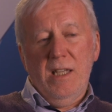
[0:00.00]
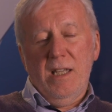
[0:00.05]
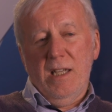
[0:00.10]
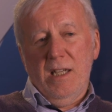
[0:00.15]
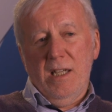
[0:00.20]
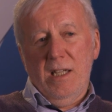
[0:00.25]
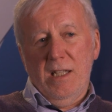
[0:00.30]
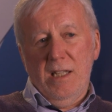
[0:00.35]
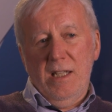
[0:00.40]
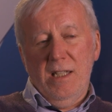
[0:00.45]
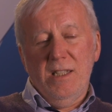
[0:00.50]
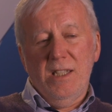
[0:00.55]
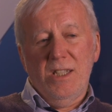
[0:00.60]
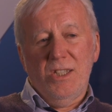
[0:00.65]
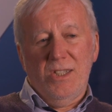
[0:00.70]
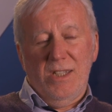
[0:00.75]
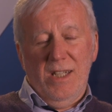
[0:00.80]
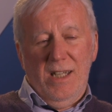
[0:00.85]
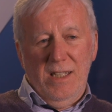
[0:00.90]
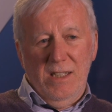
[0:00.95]
in the
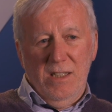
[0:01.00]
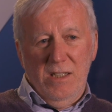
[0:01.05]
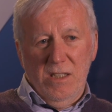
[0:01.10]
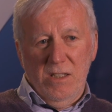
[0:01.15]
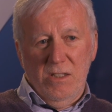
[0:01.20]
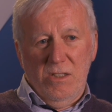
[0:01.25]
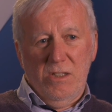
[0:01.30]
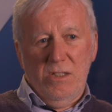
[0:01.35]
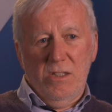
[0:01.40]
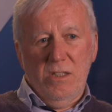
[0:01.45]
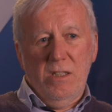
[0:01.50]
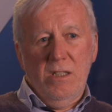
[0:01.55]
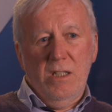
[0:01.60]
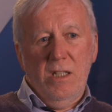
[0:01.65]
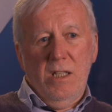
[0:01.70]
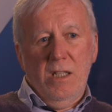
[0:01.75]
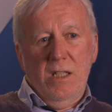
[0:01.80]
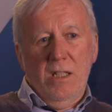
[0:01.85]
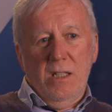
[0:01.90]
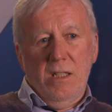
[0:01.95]
standards
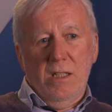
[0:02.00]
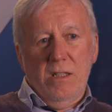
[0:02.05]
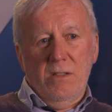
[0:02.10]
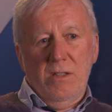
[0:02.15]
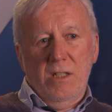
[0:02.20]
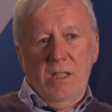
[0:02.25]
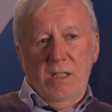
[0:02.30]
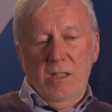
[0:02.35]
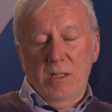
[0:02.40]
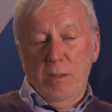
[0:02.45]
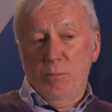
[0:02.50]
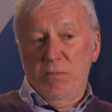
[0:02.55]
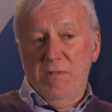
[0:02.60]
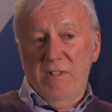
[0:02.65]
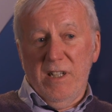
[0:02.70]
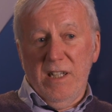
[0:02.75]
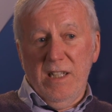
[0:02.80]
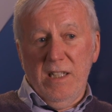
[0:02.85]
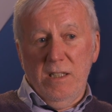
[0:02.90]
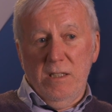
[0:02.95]
that are
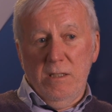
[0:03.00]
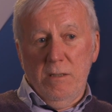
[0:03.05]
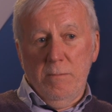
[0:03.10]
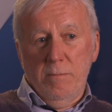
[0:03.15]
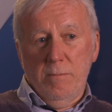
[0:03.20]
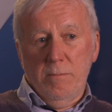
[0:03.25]
applied.